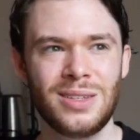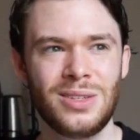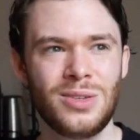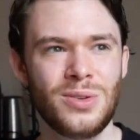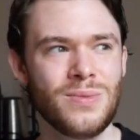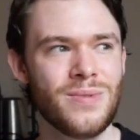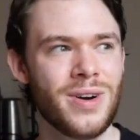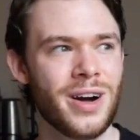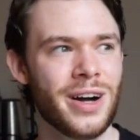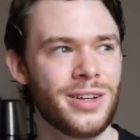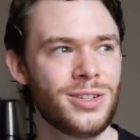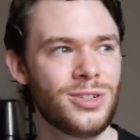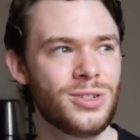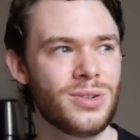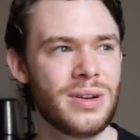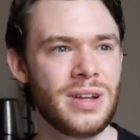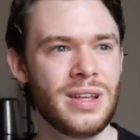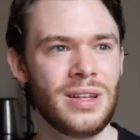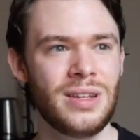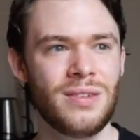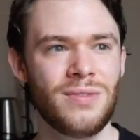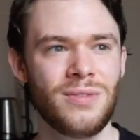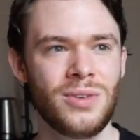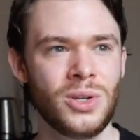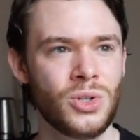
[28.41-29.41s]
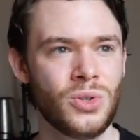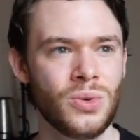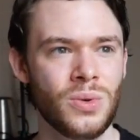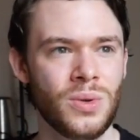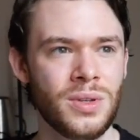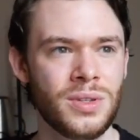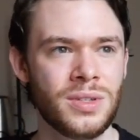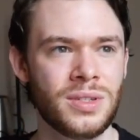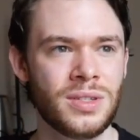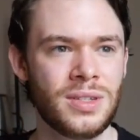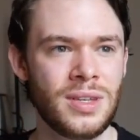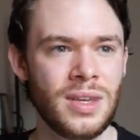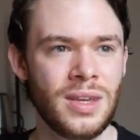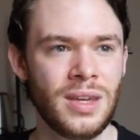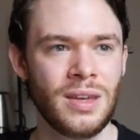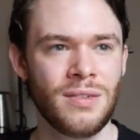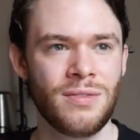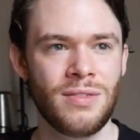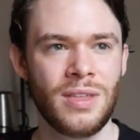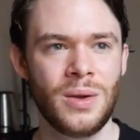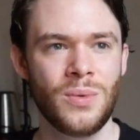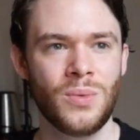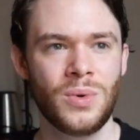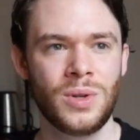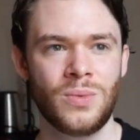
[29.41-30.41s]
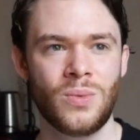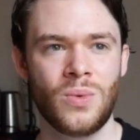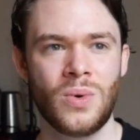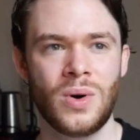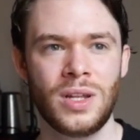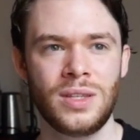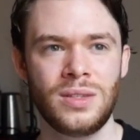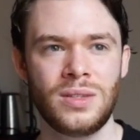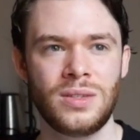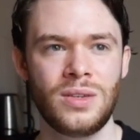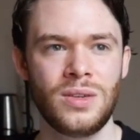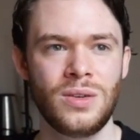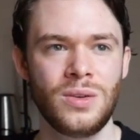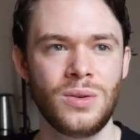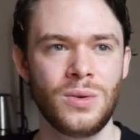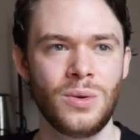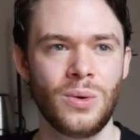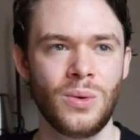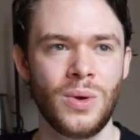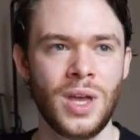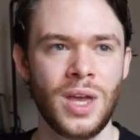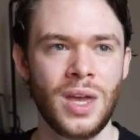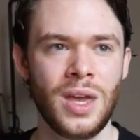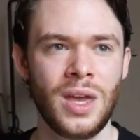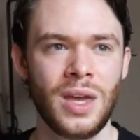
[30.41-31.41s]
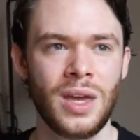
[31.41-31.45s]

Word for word: 200 individuals, seeing if they would want to